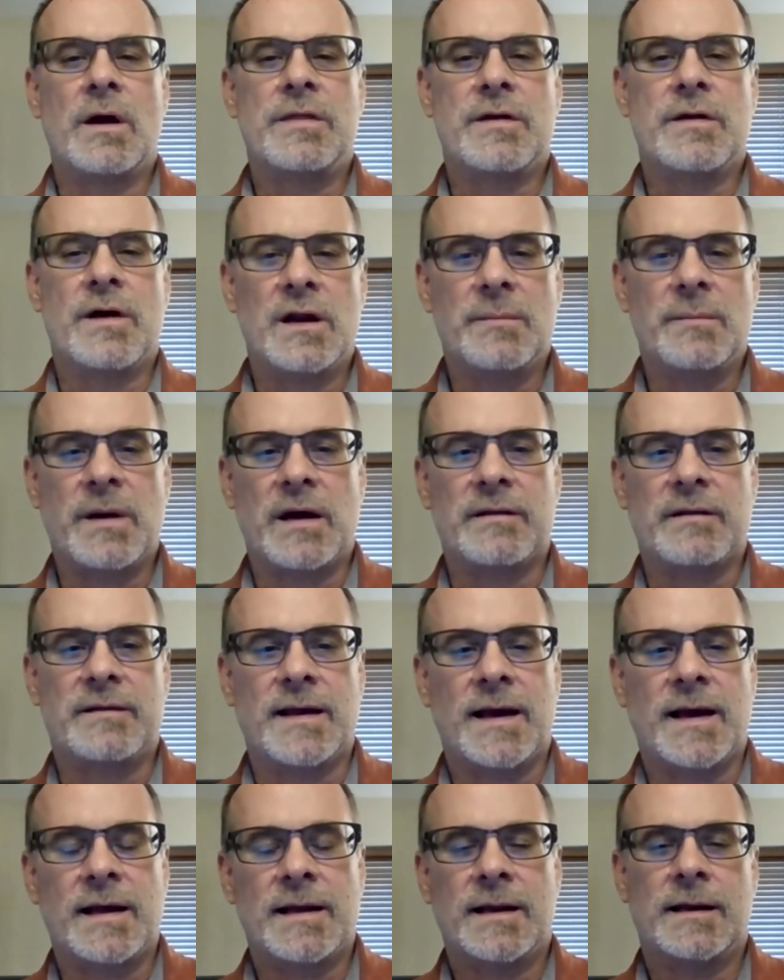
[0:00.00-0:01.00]
I thought about
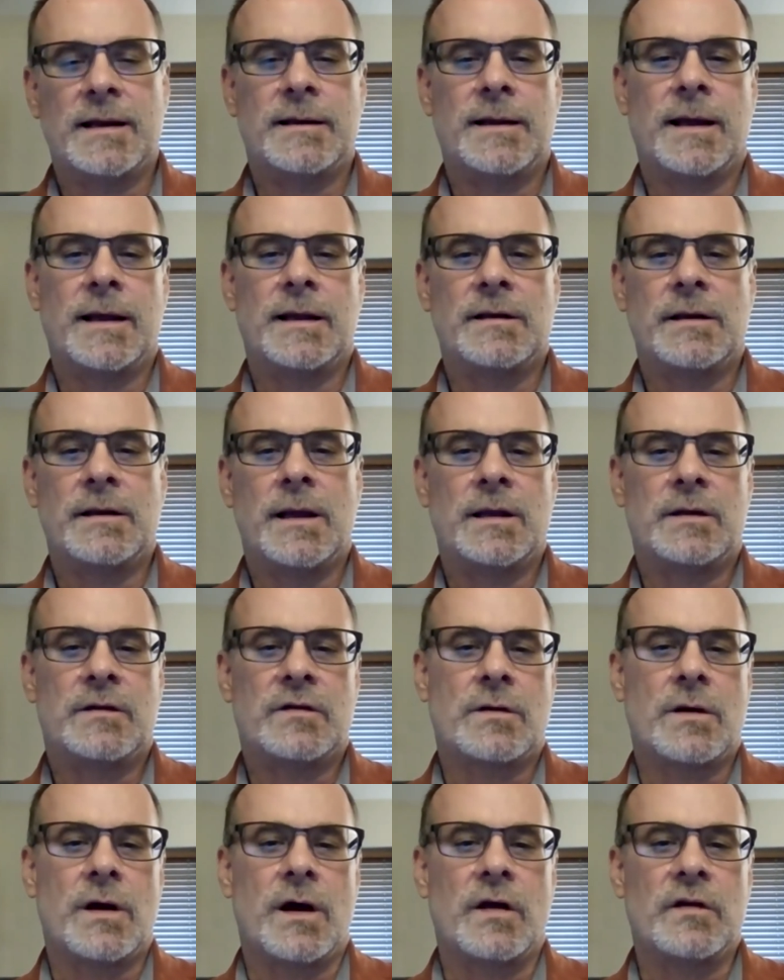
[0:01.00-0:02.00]
that, and
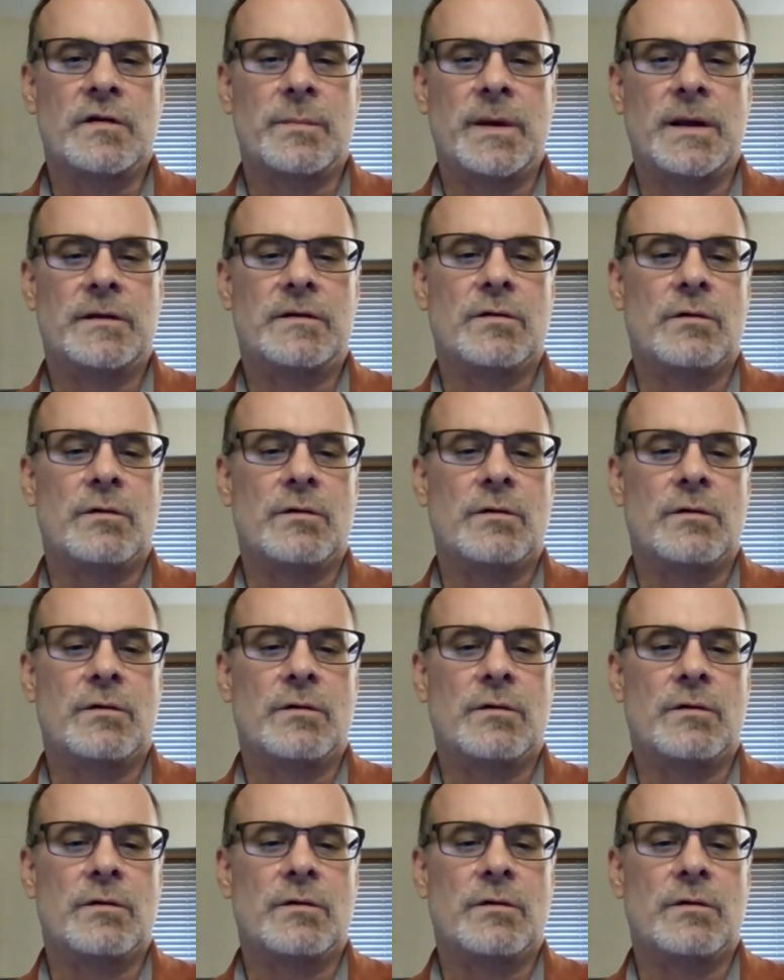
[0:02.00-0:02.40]
it's caused me